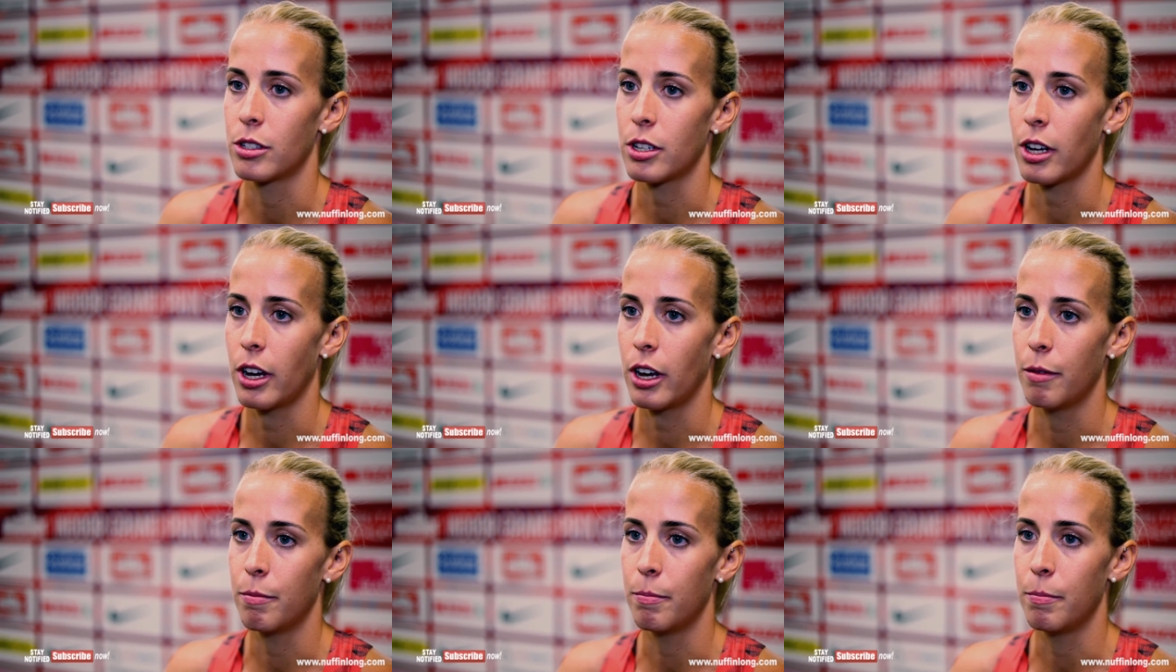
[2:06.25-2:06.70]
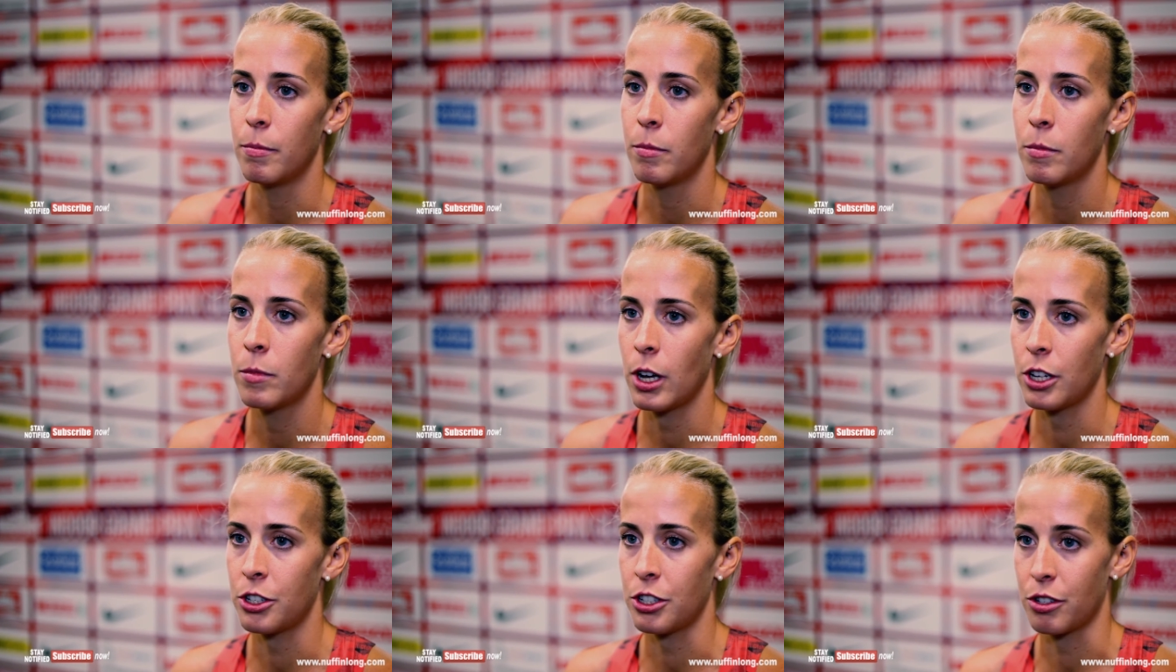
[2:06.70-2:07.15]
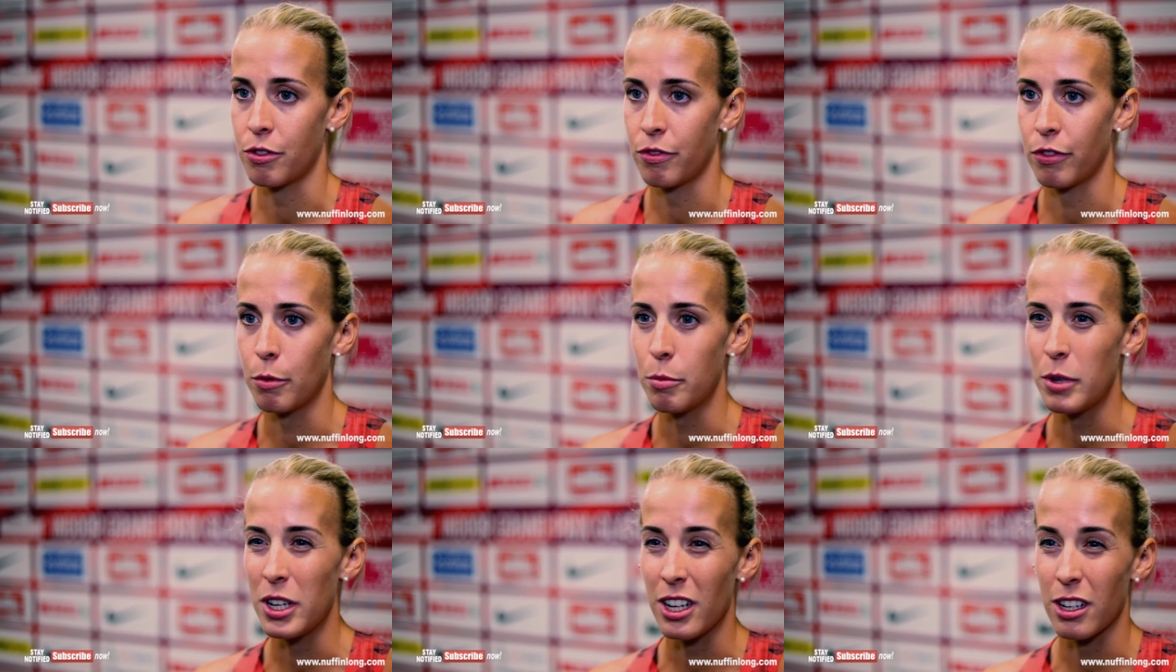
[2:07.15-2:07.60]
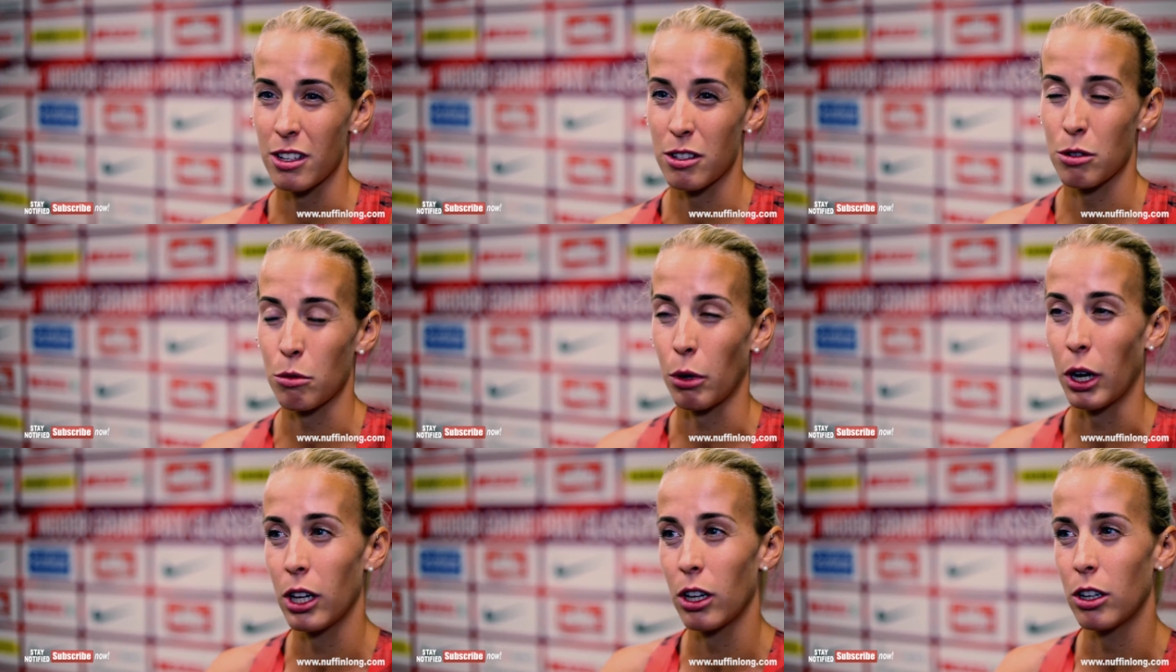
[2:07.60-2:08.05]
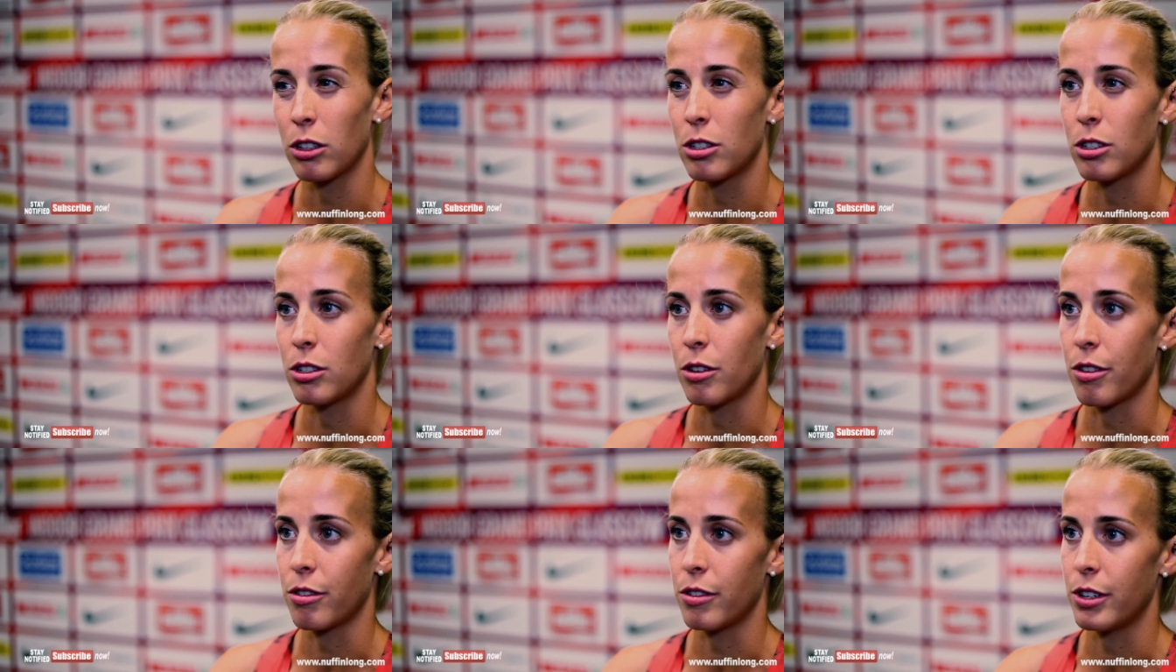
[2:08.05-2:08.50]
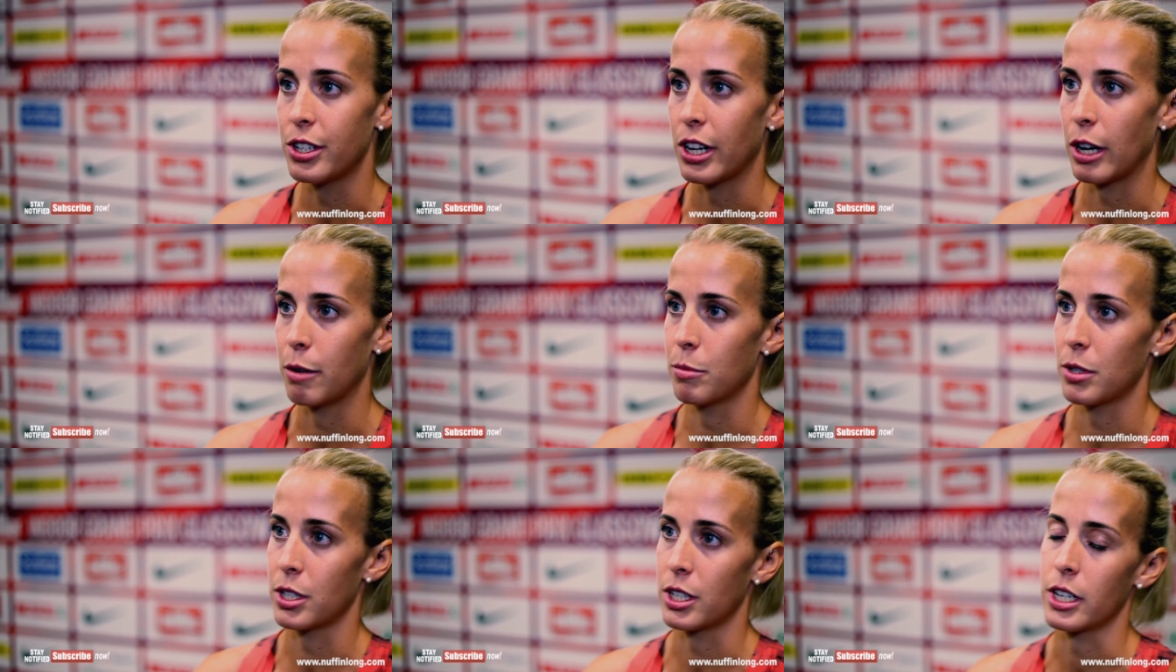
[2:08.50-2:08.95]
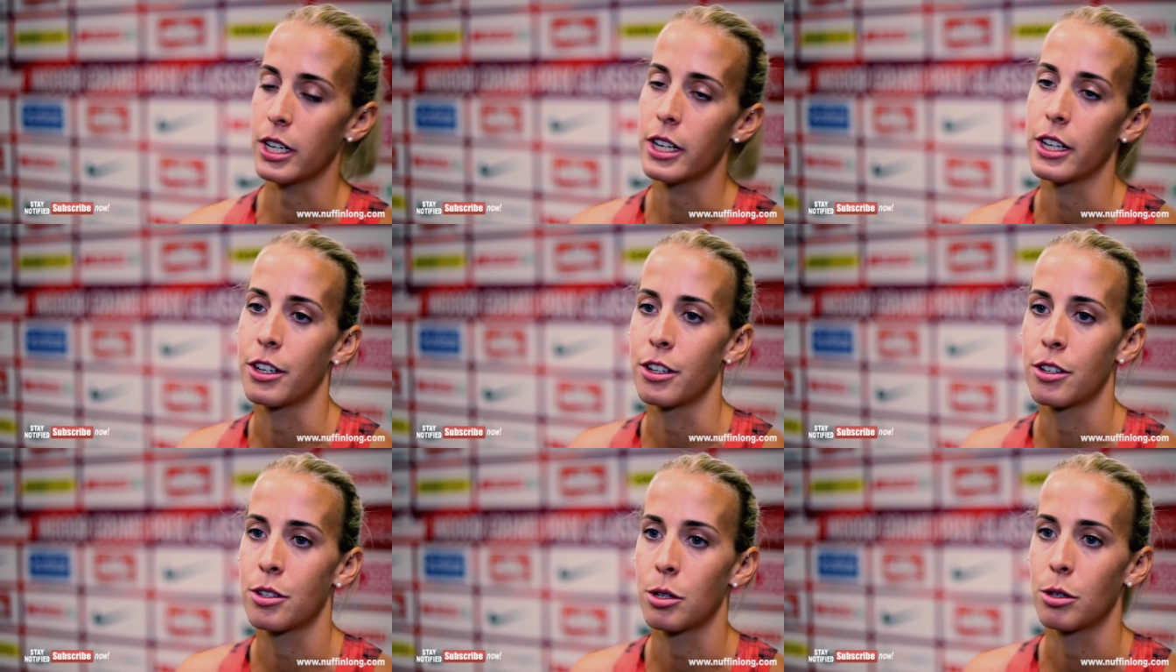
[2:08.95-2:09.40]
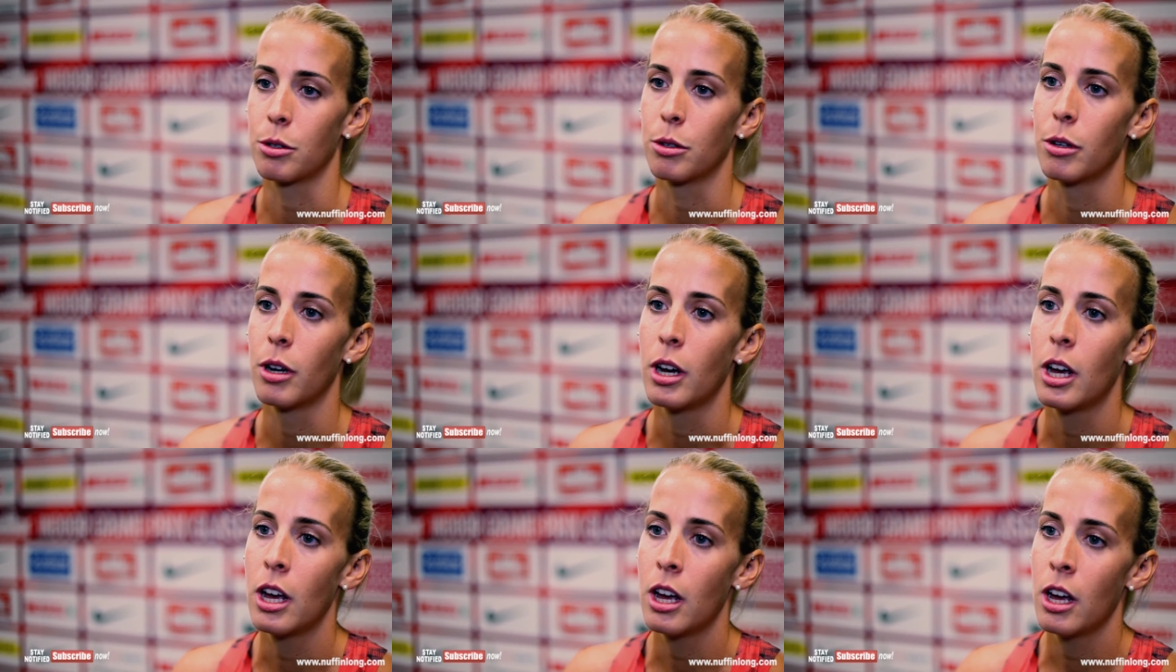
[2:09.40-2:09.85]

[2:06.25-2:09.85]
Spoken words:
For me, it's quite a lot to do 3 champs in a year, so